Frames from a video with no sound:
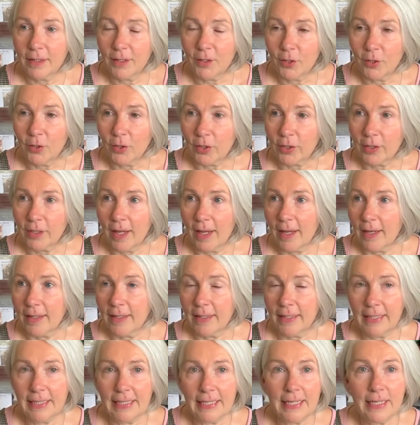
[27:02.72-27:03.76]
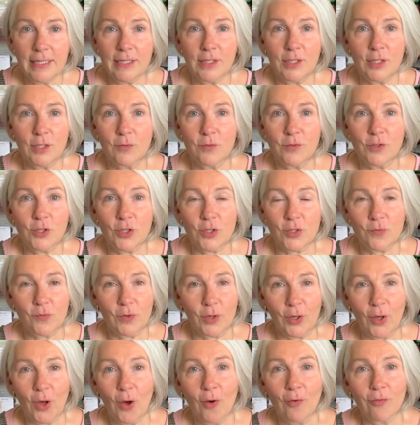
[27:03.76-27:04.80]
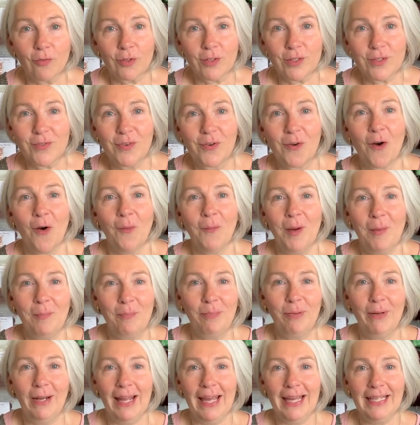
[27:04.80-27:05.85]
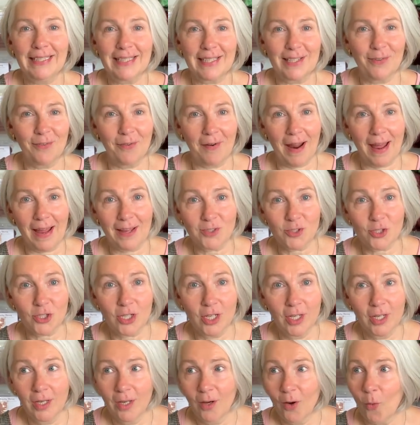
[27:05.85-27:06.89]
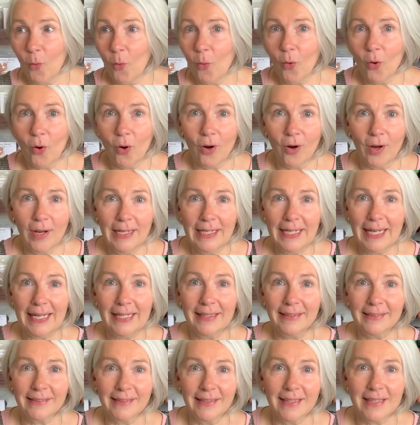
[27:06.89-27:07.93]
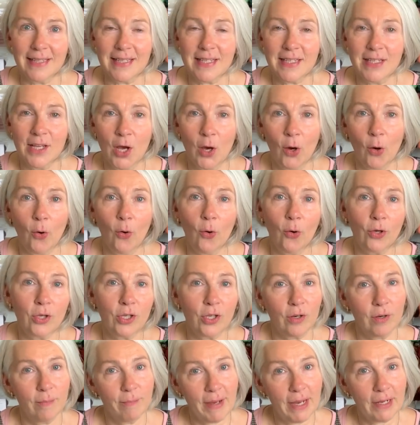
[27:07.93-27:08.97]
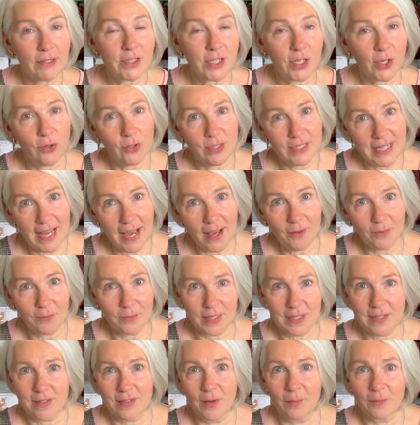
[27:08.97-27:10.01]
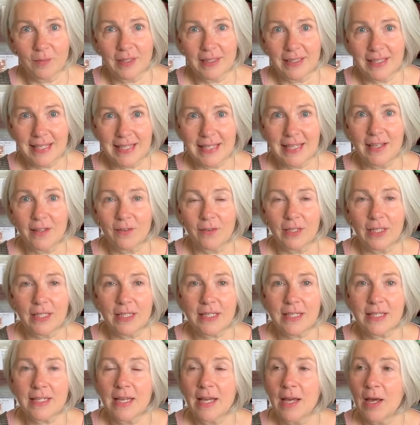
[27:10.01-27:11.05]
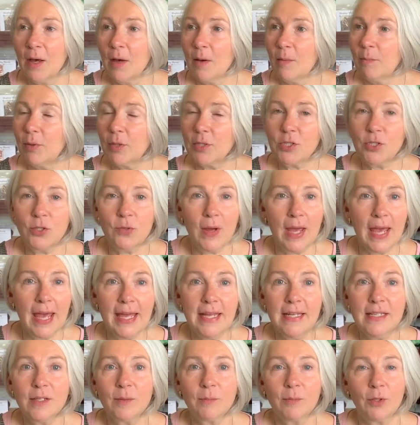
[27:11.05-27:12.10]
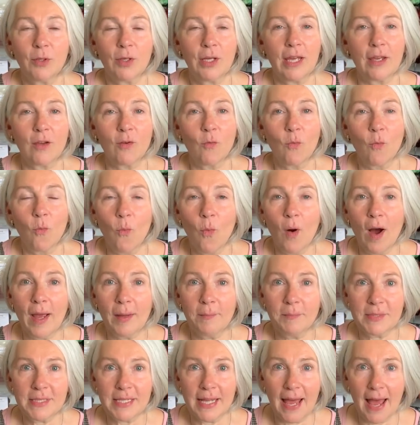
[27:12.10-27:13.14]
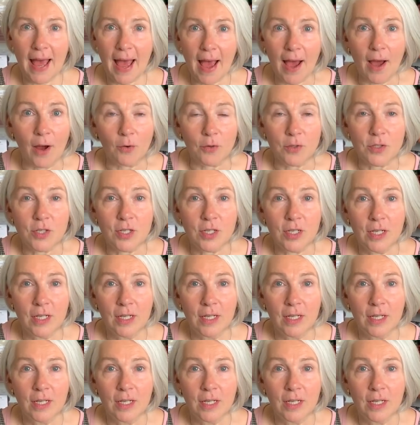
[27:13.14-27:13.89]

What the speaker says: you look like either you've just recovered from a plane crash or an illness, or you're about to go down with something serious, but you end up looking wiped out.